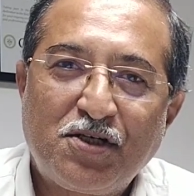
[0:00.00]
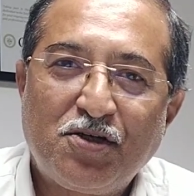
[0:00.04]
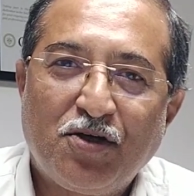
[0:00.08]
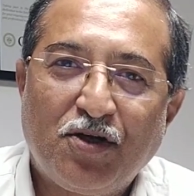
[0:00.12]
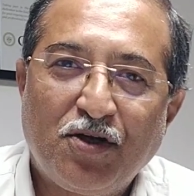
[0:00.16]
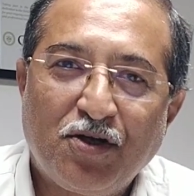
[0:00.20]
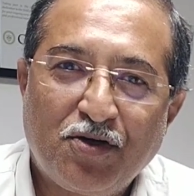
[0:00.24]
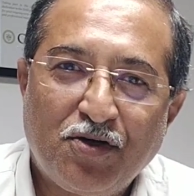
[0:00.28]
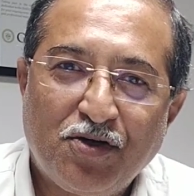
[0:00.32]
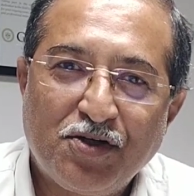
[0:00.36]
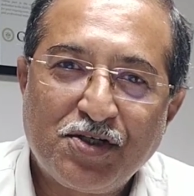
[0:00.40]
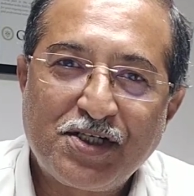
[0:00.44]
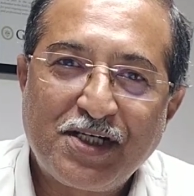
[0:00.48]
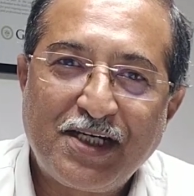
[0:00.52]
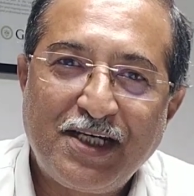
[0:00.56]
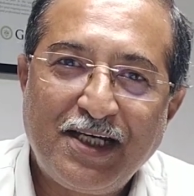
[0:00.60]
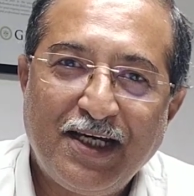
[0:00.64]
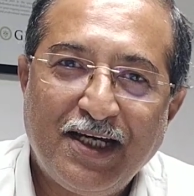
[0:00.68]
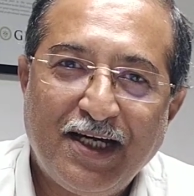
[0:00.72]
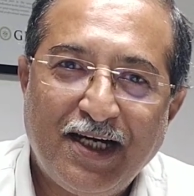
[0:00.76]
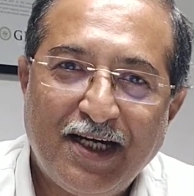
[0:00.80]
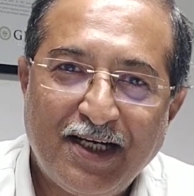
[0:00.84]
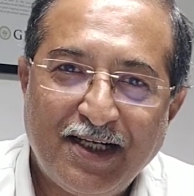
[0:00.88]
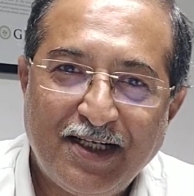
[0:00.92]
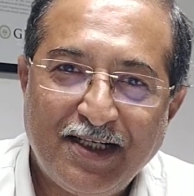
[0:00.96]

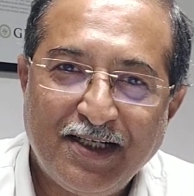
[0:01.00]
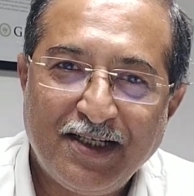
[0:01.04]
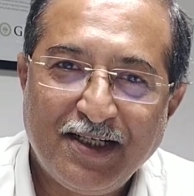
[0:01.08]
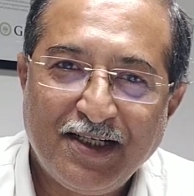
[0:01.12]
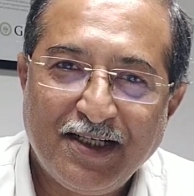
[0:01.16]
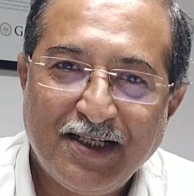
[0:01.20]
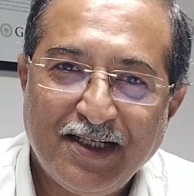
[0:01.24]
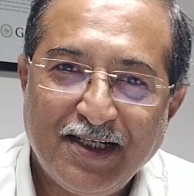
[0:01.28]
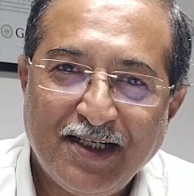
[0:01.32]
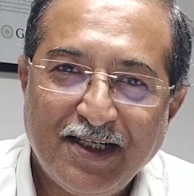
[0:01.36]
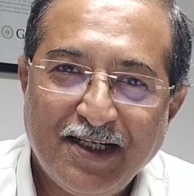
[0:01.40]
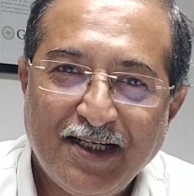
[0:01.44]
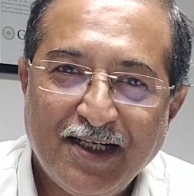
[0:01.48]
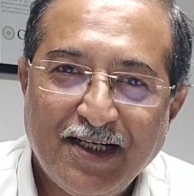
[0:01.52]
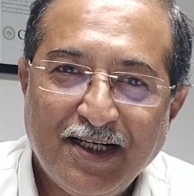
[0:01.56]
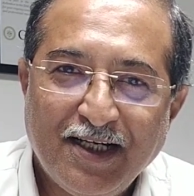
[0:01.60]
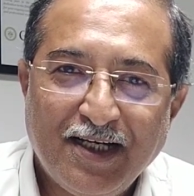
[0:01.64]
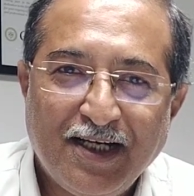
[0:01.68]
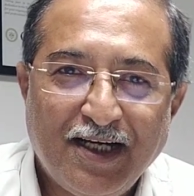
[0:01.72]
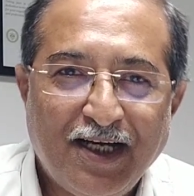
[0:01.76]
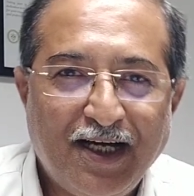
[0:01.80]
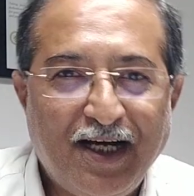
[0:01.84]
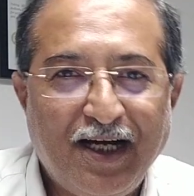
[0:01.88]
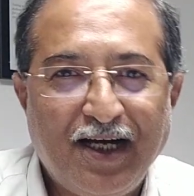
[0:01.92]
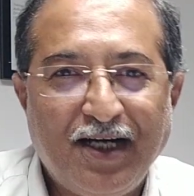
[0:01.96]
Tolkosky had
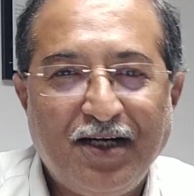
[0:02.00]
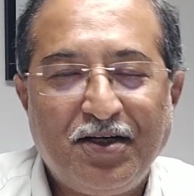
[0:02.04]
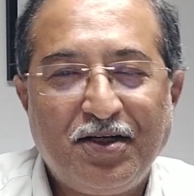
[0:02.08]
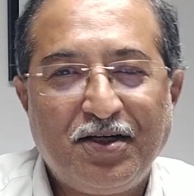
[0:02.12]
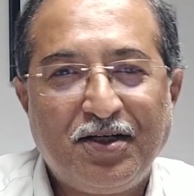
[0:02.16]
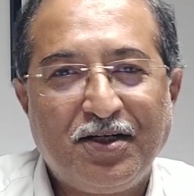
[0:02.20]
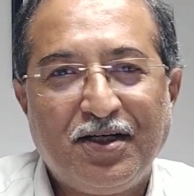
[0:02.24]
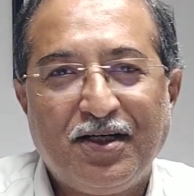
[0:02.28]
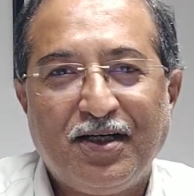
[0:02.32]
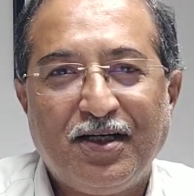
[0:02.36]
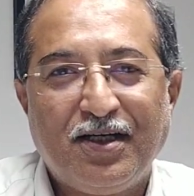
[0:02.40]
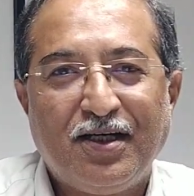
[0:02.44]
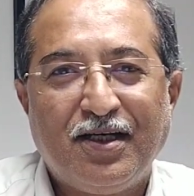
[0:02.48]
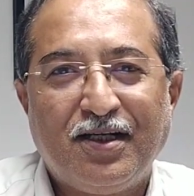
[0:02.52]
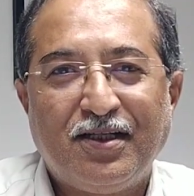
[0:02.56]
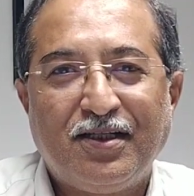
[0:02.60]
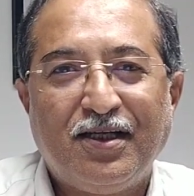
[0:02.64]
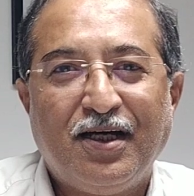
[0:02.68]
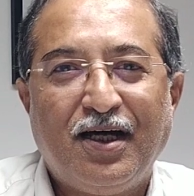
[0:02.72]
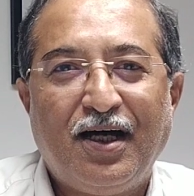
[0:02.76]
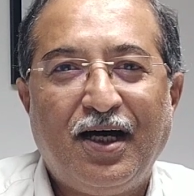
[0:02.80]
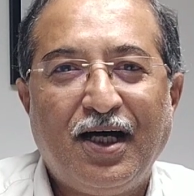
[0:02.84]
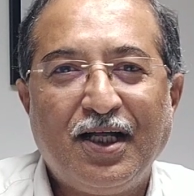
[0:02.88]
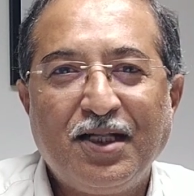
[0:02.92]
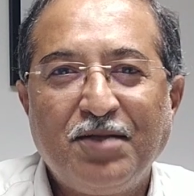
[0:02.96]
and
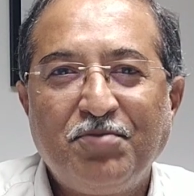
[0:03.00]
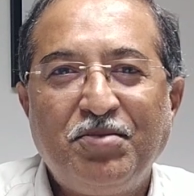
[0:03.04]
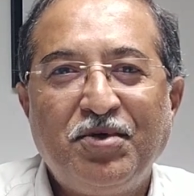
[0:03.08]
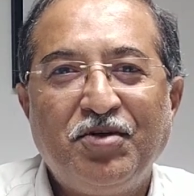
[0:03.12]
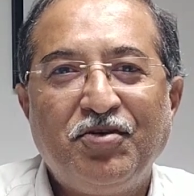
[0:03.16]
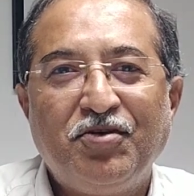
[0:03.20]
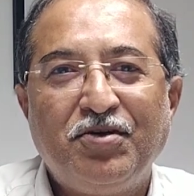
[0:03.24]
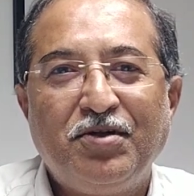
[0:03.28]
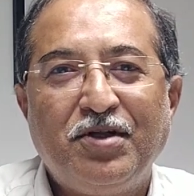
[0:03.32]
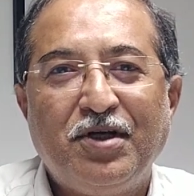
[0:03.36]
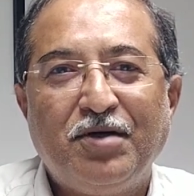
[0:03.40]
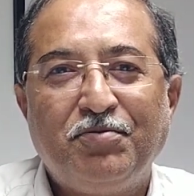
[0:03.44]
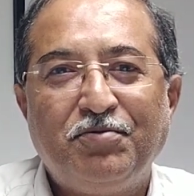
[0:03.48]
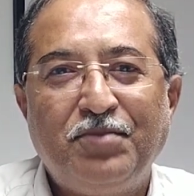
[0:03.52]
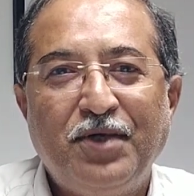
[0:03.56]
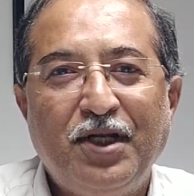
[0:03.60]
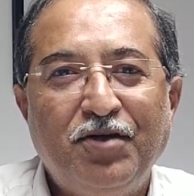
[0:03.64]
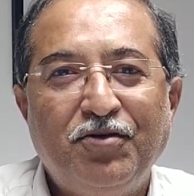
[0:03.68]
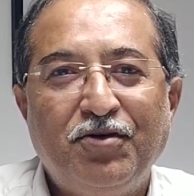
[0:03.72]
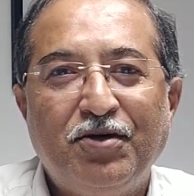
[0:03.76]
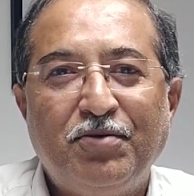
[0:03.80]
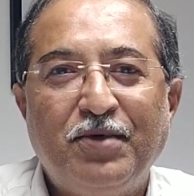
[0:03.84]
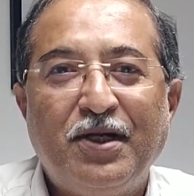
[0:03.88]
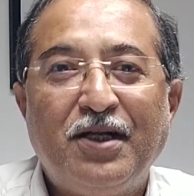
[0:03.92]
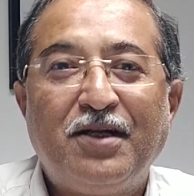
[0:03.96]
the
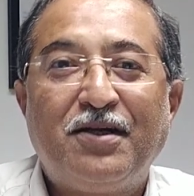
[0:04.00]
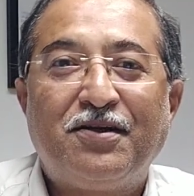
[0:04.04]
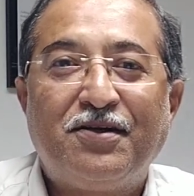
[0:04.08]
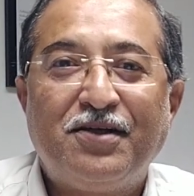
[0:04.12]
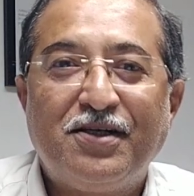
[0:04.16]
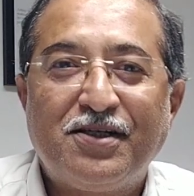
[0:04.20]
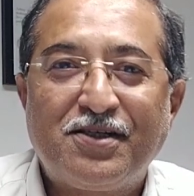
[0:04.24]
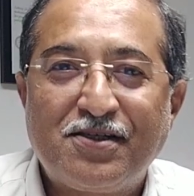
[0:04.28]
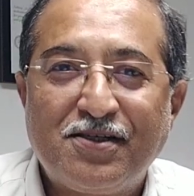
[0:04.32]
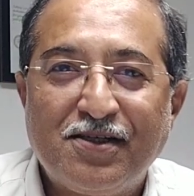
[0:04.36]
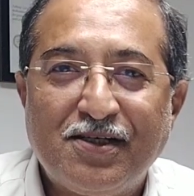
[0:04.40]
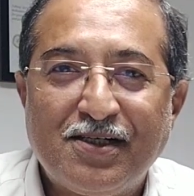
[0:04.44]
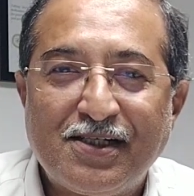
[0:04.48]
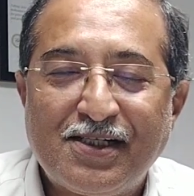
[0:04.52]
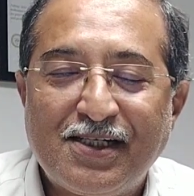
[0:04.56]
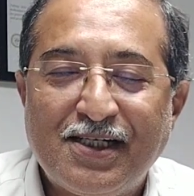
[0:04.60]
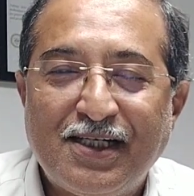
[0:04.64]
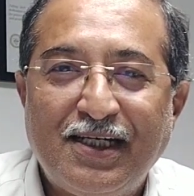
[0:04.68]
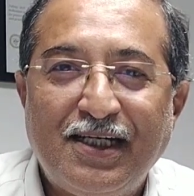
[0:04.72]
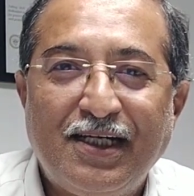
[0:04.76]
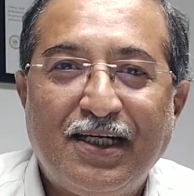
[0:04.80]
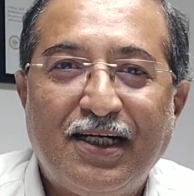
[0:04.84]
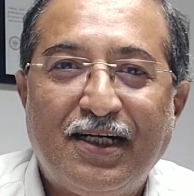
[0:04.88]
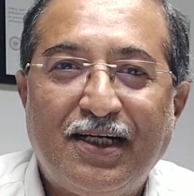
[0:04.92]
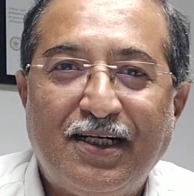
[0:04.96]
unbelievable research
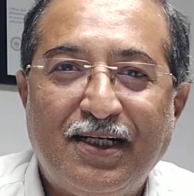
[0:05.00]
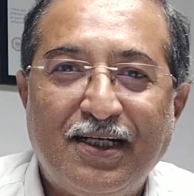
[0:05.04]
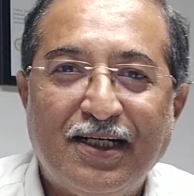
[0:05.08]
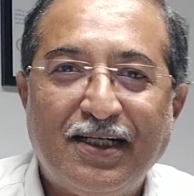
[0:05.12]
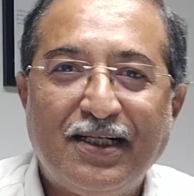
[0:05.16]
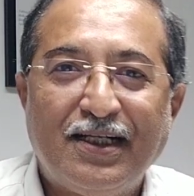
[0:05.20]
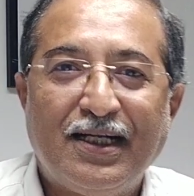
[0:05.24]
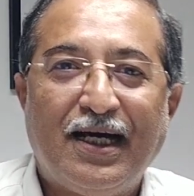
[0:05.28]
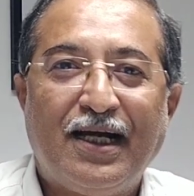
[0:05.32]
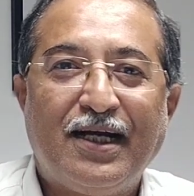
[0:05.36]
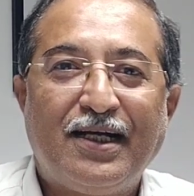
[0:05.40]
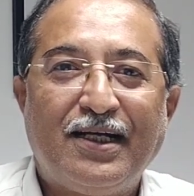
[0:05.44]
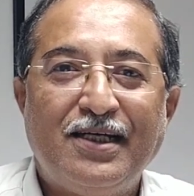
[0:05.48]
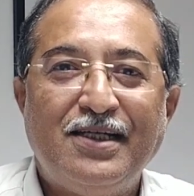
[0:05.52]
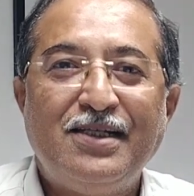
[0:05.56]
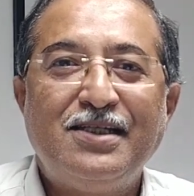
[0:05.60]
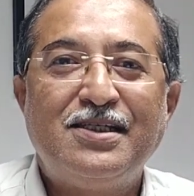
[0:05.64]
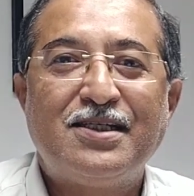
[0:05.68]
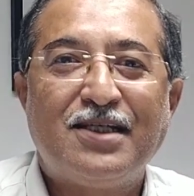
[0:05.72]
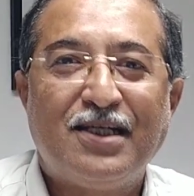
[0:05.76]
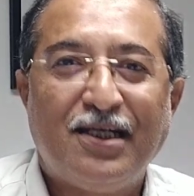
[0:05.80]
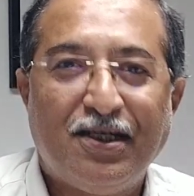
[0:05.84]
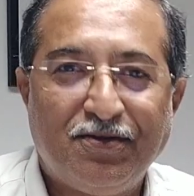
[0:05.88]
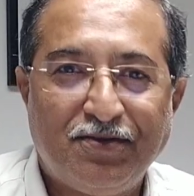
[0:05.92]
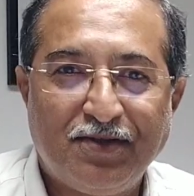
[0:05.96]
he had done at
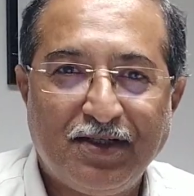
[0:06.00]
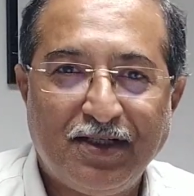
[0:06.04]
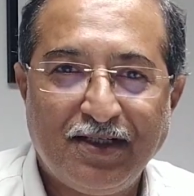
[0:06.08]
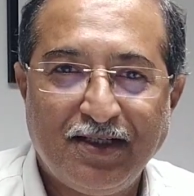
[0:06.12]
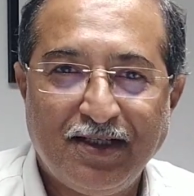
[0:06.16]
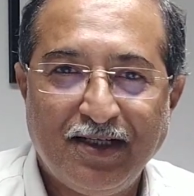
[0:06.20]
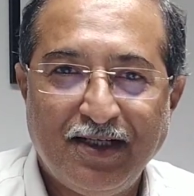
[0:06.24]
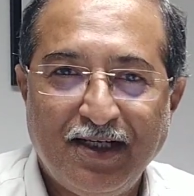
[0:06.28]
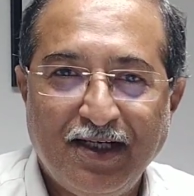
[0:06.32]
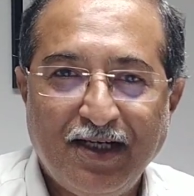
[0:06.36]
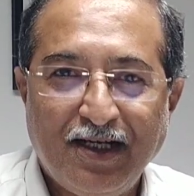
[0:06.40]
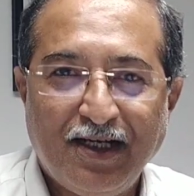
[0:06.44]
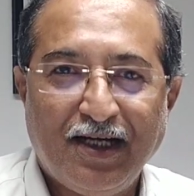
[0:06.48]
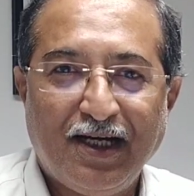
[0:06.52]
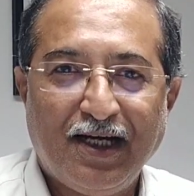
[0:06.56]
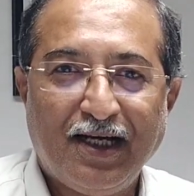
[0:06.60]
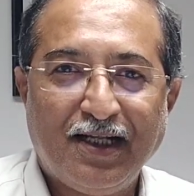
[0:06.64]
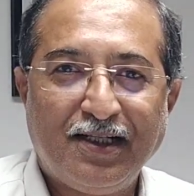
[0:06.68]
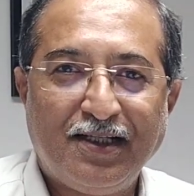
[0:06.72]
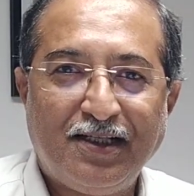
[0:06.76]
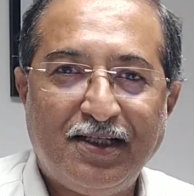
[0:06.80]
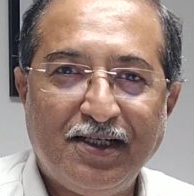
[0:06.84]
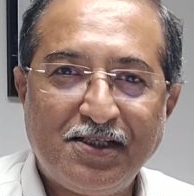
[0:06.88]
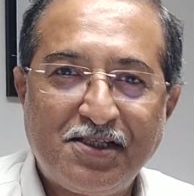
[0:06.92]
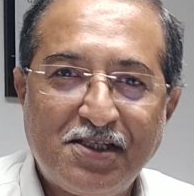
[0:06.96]
his level,
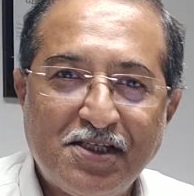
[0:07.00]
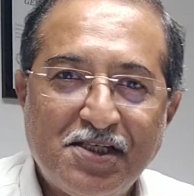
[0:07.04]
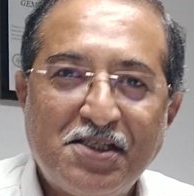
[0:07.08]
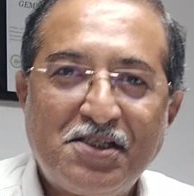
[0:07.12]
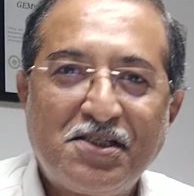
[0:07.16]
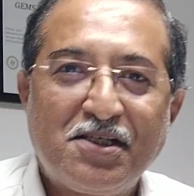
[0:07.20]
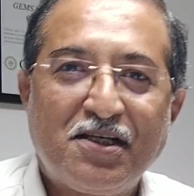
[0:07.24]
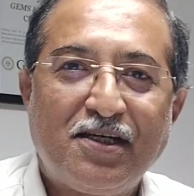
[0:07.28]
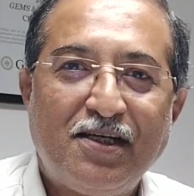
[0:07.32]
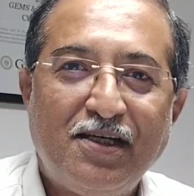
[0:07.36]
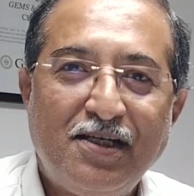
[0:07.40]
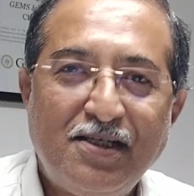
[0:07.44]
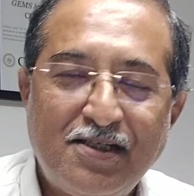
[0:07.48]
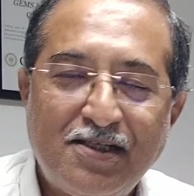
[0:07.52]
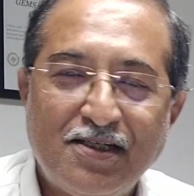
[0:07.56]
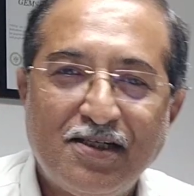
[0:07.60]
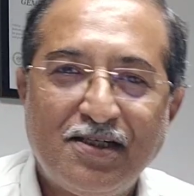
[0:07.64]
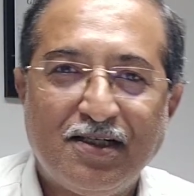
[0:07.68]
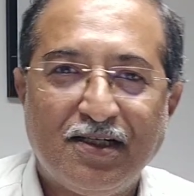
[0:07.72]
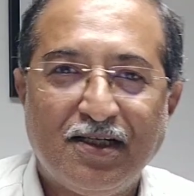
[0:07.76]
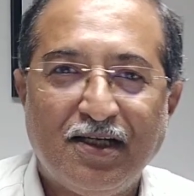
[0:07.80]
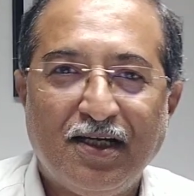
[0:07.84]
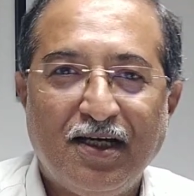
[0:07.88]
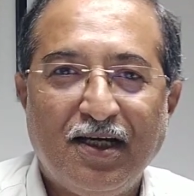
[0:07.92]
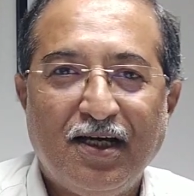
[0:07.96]
and this is the
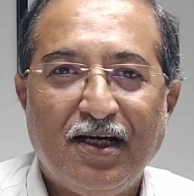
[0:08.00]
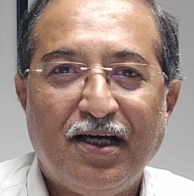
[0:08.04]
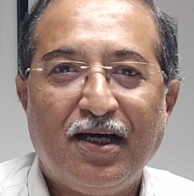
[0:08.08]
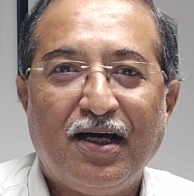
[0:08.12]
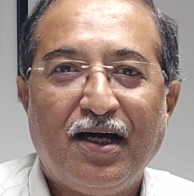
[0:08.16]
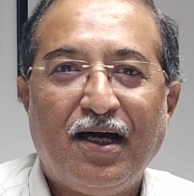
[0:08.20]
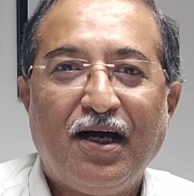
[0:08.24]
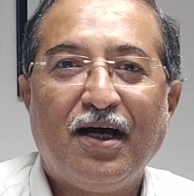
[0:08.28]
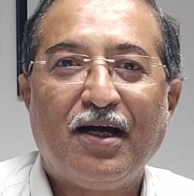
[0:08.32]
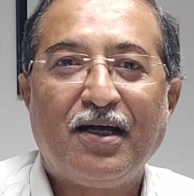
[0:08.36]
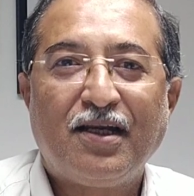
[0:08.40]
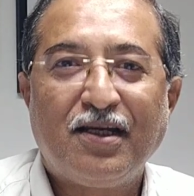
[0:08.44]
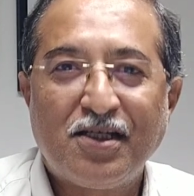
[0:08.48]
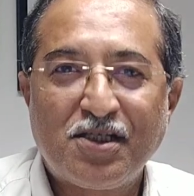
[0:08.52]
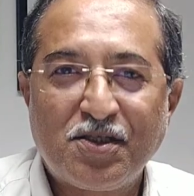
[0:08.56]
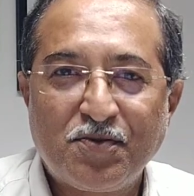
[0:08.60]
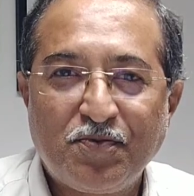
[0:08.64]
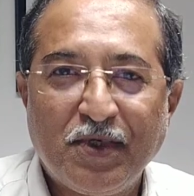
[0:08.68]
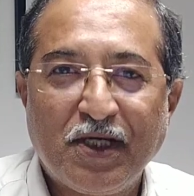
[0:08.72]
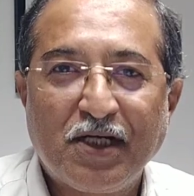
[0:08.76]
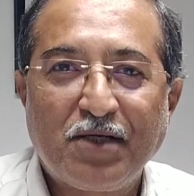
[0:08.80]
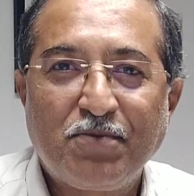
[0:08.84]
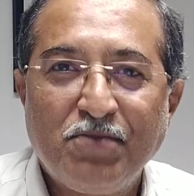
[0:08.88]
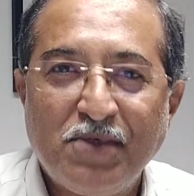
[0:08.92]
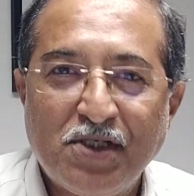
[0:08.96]
reason I
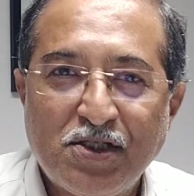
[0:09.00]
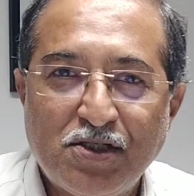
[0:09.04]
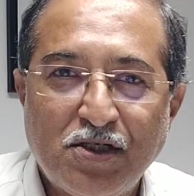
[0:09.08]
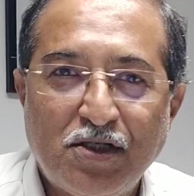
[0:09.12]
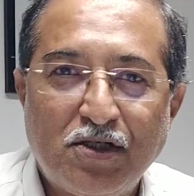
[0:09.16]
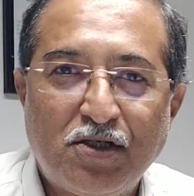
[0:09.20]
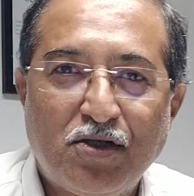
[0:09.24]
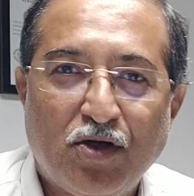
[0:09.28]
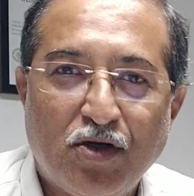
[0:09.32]
respect Mr.